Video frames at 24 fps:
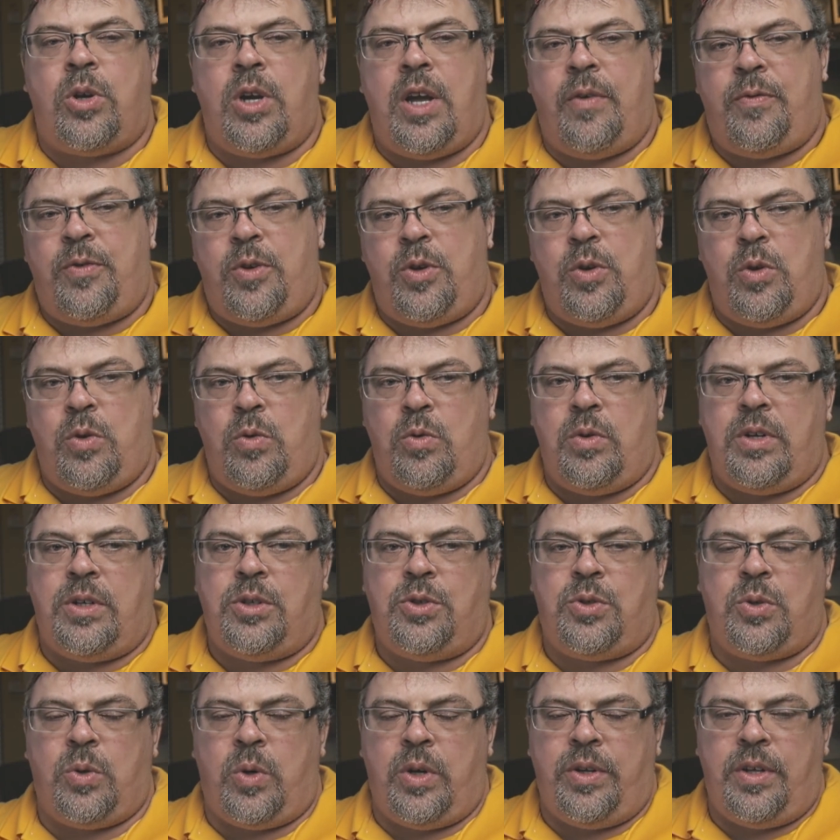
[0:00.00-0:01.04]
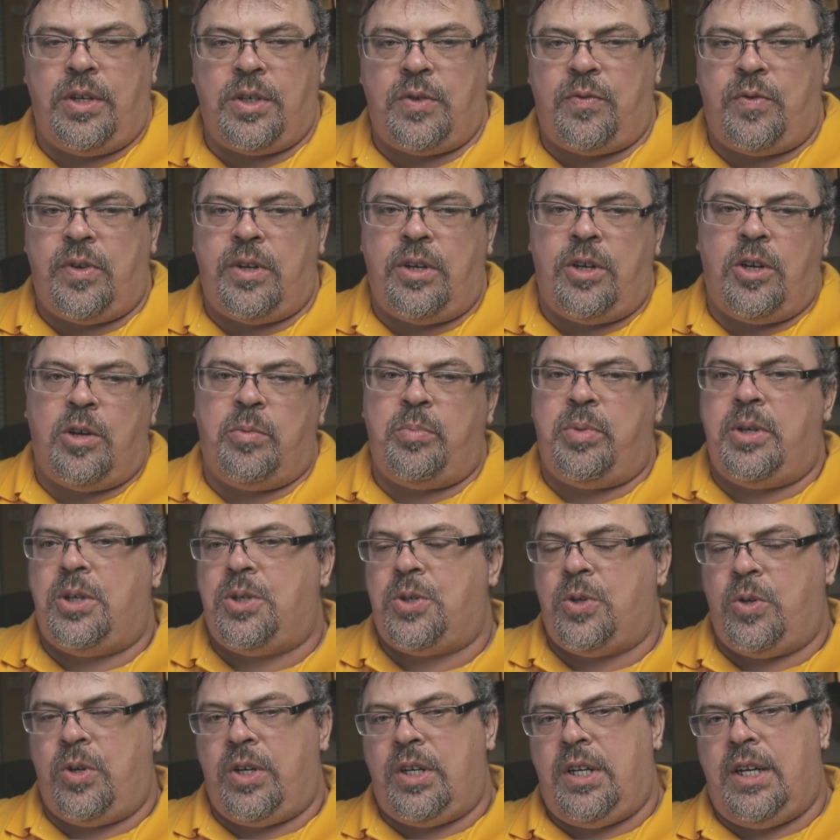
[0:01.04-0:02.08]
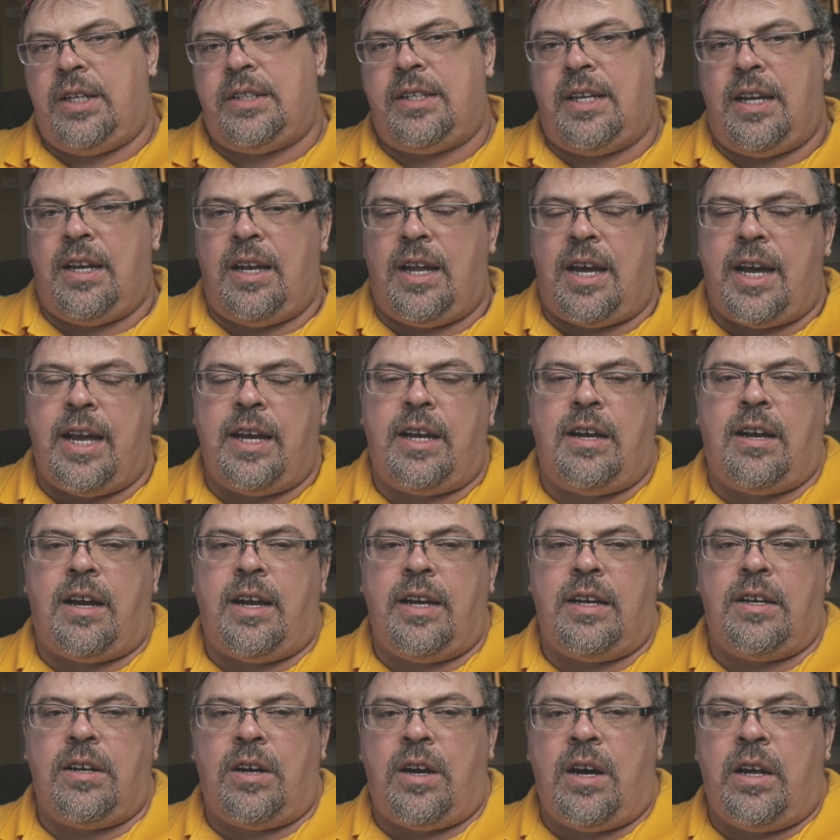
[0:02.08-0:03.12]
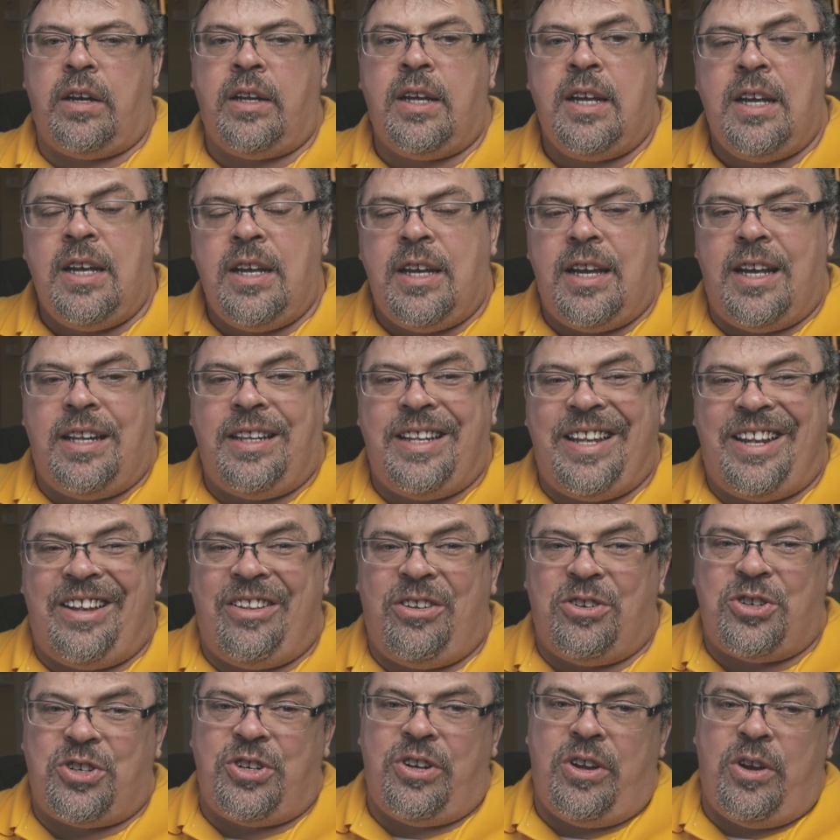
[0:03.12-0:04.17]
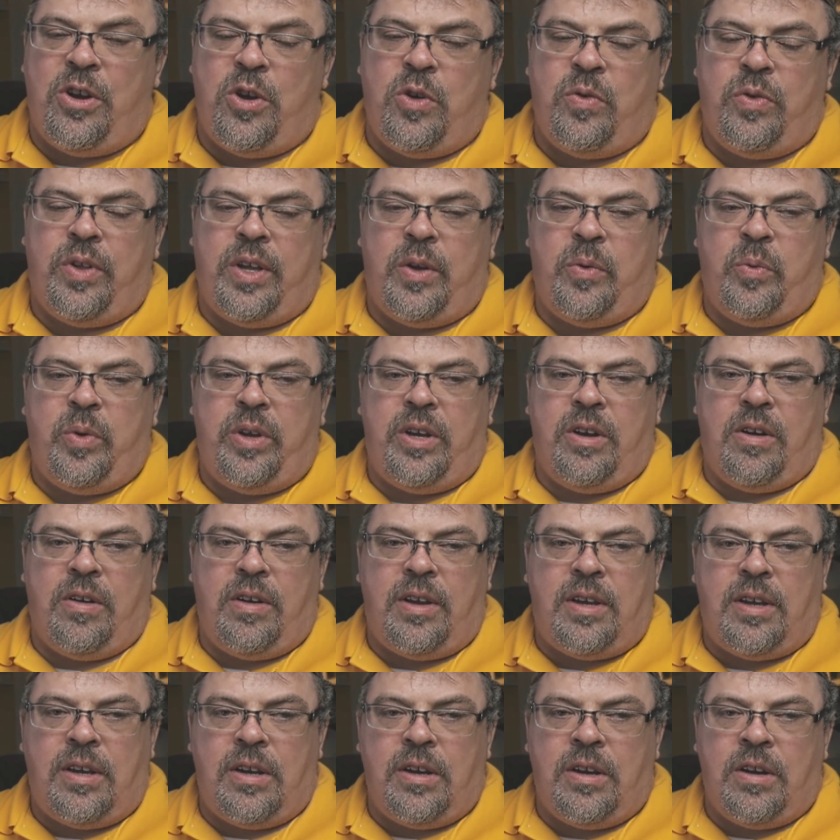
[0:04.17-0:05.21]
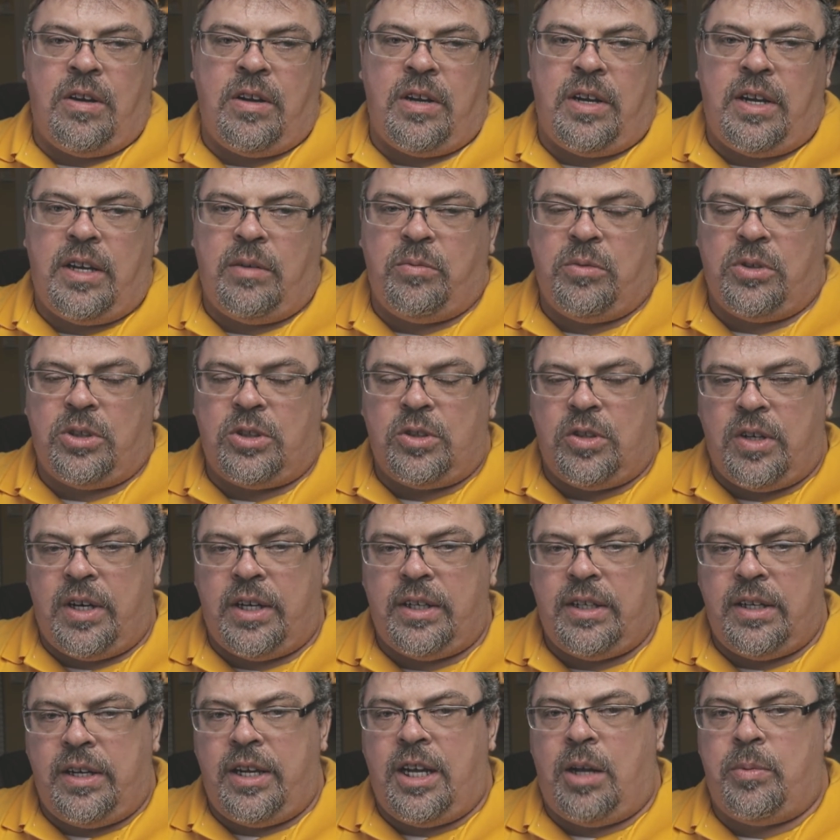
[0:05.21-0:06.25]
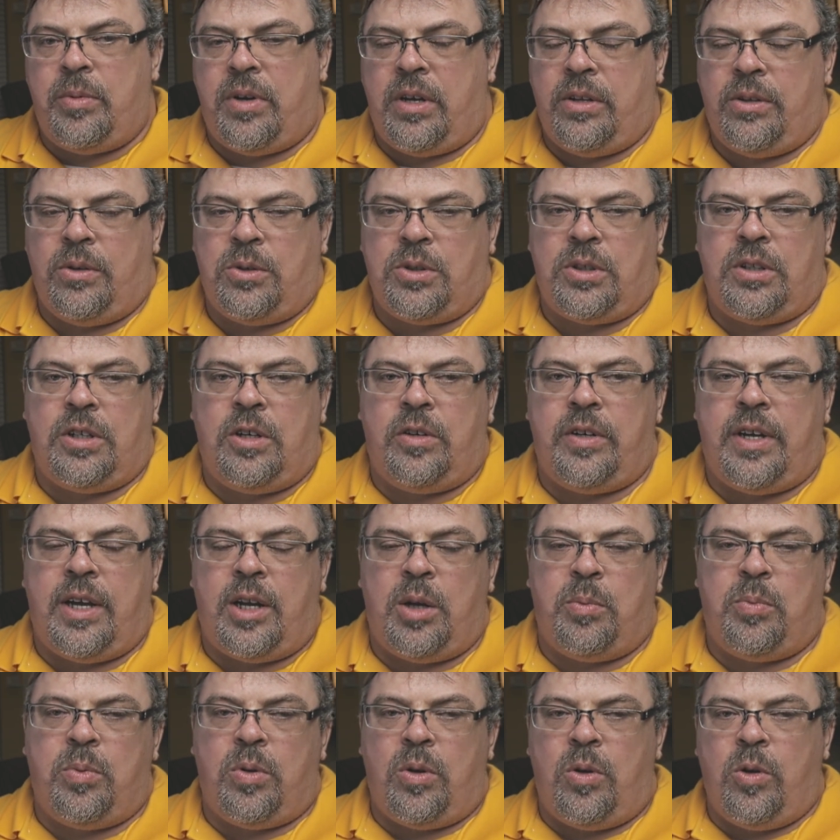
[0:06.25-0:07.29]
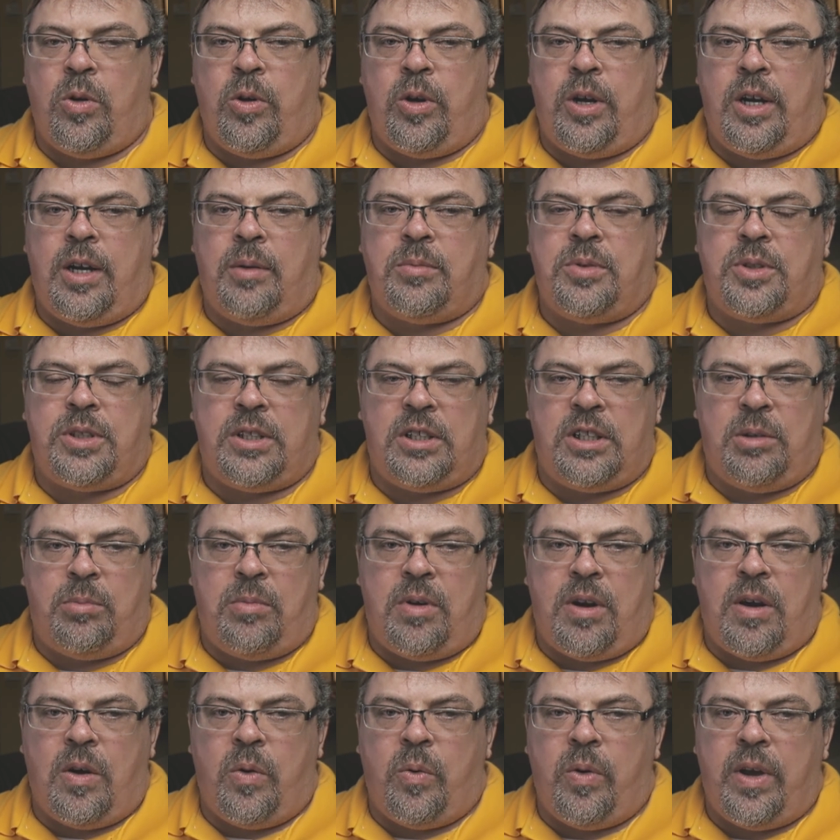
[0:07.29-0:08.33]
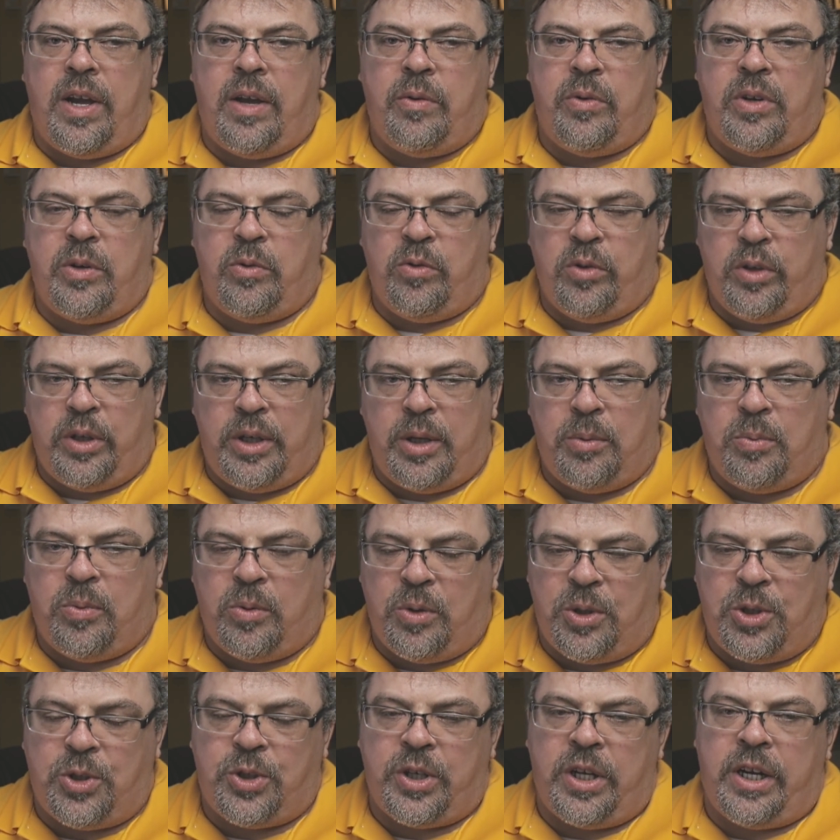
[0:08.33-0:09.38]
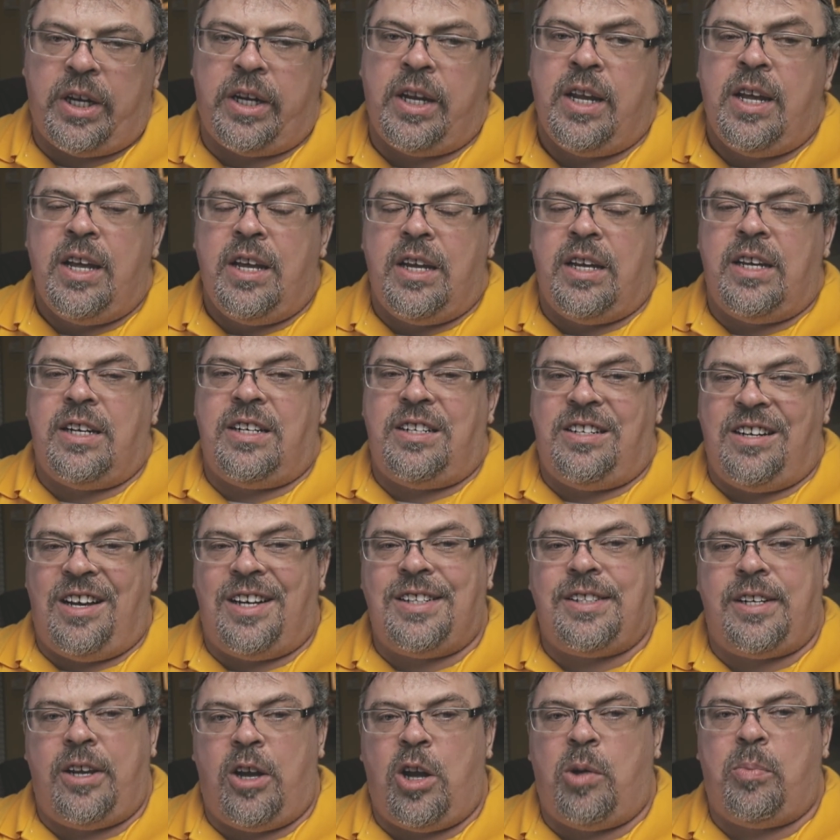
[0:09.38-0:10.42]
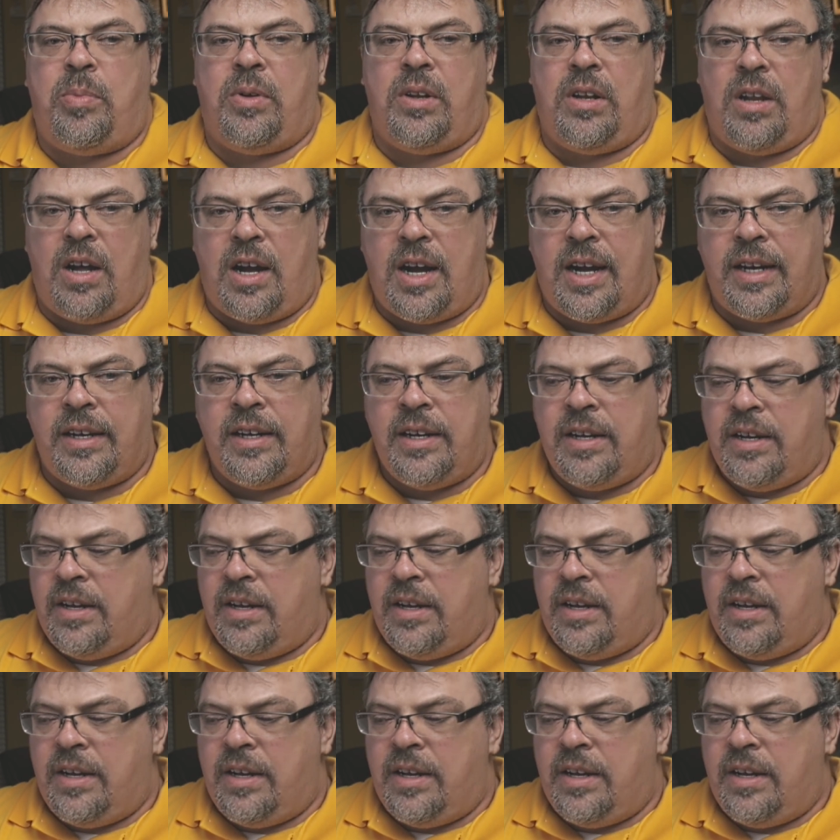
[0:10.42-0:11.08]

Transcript: if you enjoy this video, be sure to click that like icon and let others know that we are here and we're trying to help others learn how to program. Send them our way. We really appreciate it. It does help a lot.